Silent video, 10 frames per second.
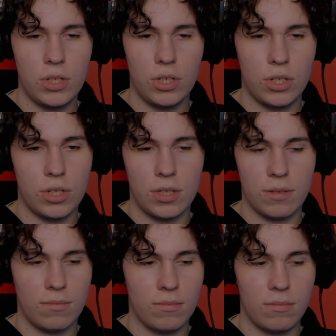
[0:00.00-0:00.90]
to
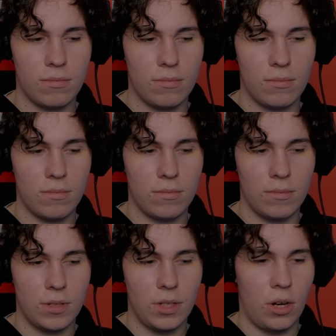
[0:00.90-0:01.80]
just
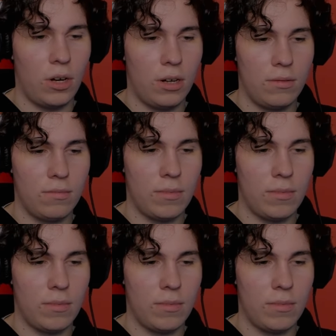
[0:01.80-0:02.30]
not